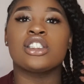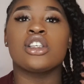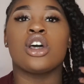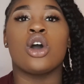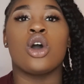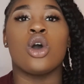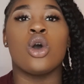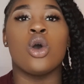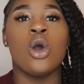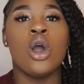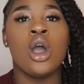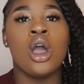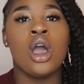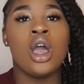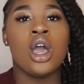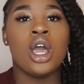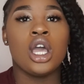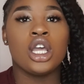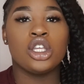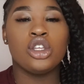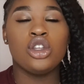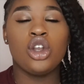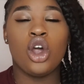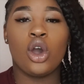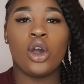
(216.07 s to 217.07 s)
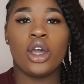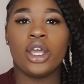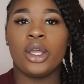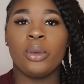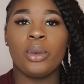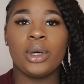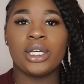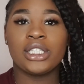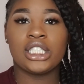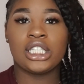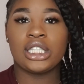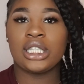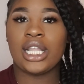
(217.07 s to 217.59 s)
So, you know, it
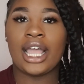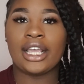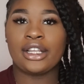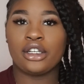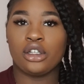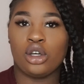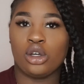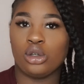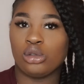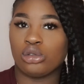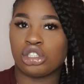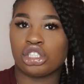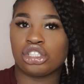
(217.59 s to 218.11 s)
wasn't like no